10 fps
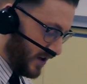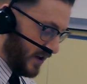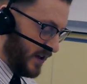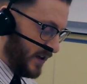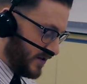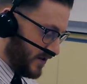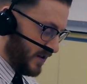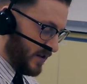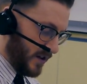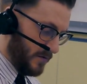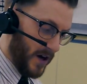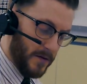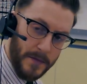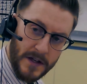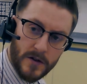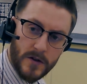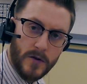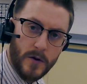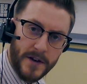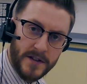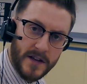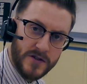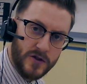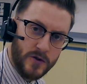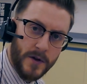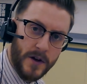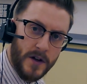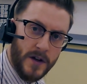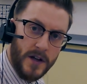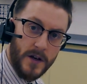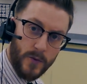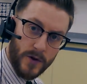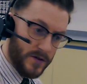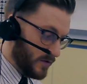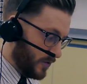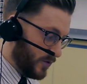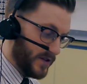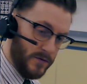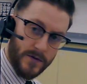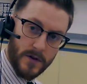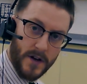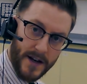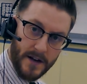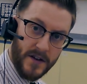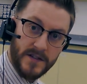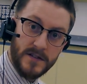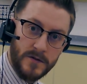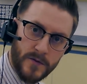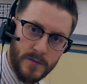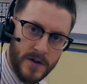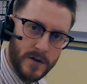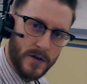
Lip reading: is that in my beaker or my test tube, it would go silver. I'd have a silver mirror